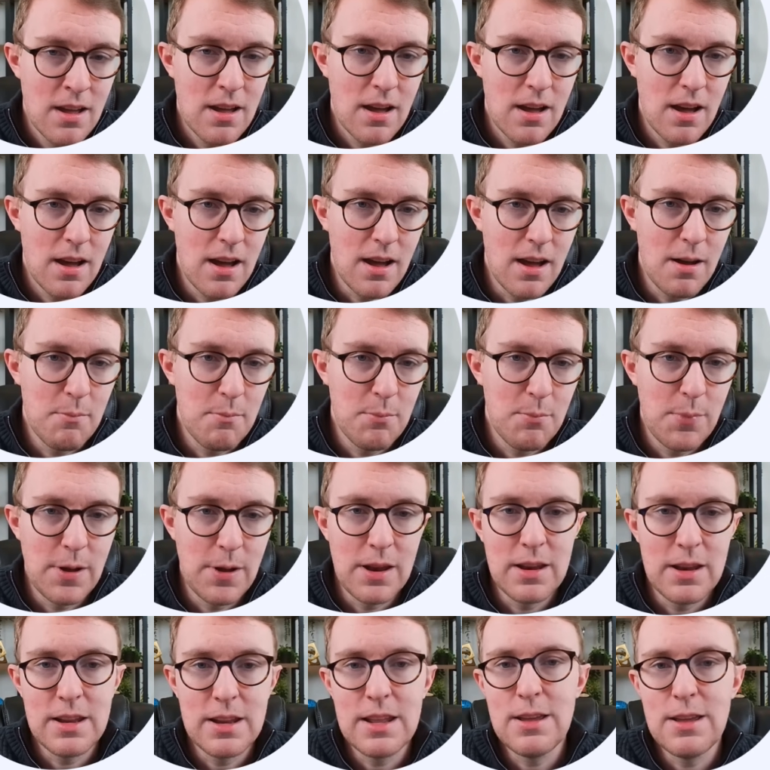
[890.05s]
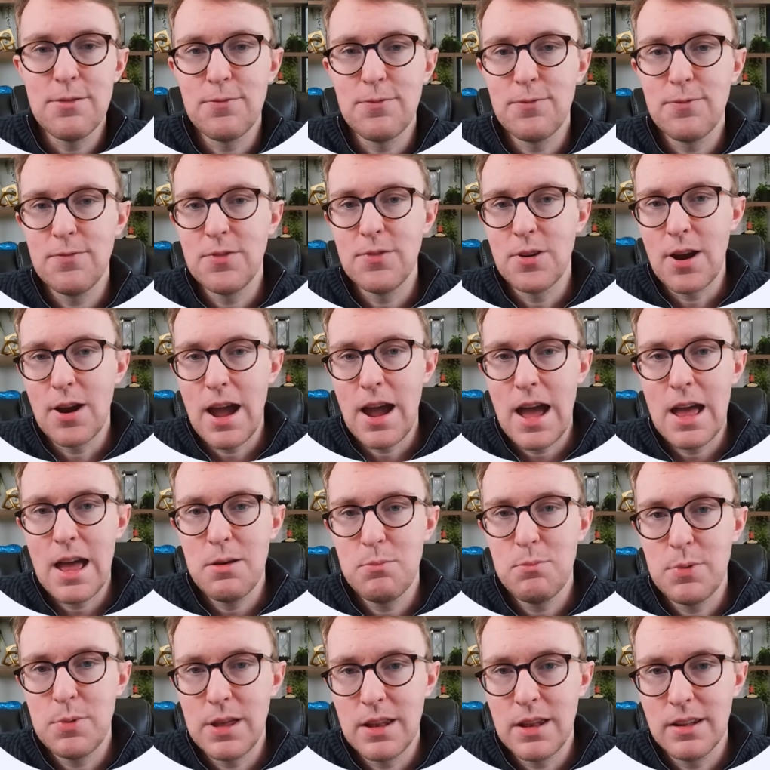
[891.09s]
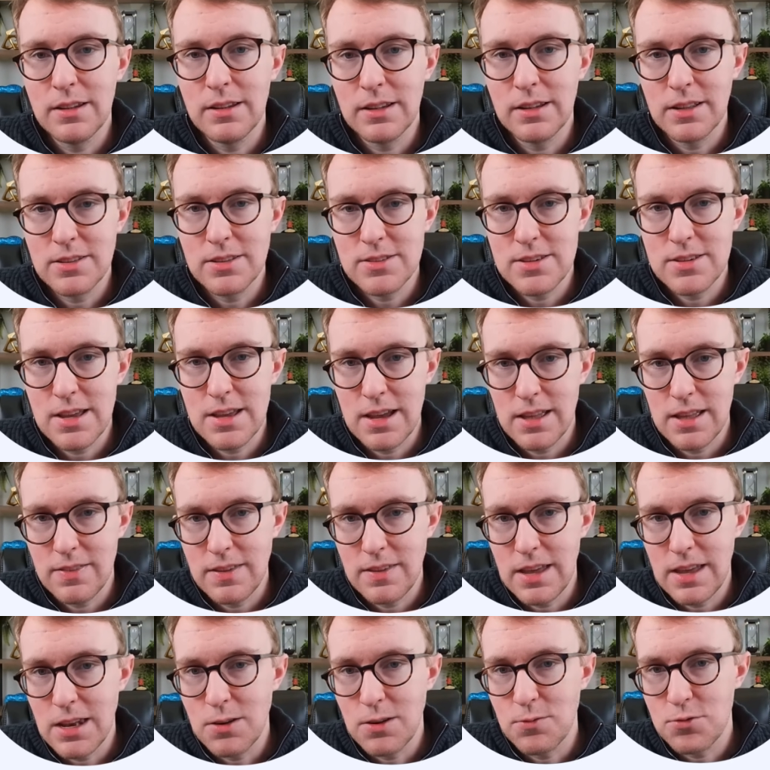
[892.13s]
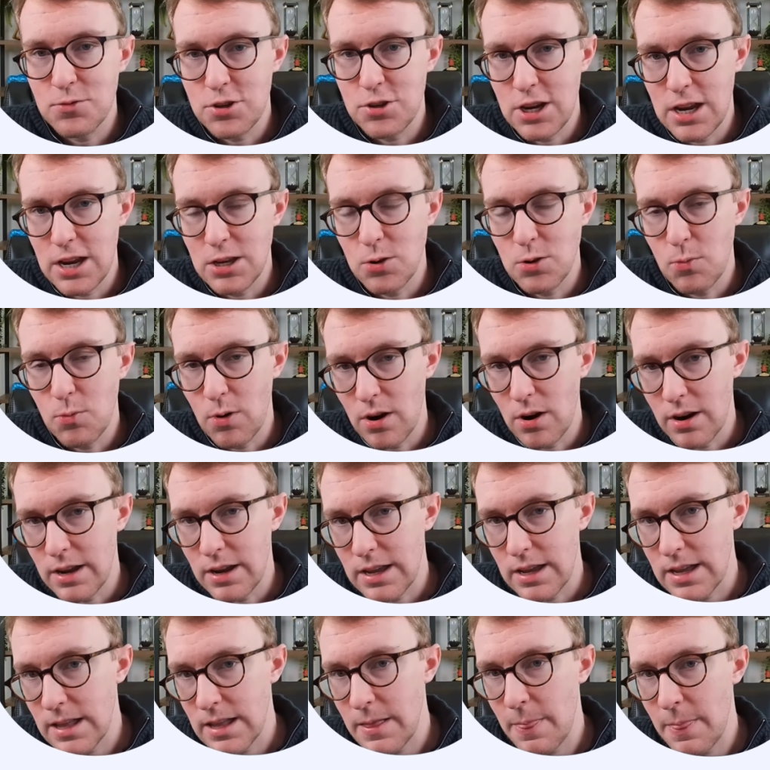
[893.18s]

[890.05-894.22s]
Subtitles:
but if there had been, let's say at the end of January,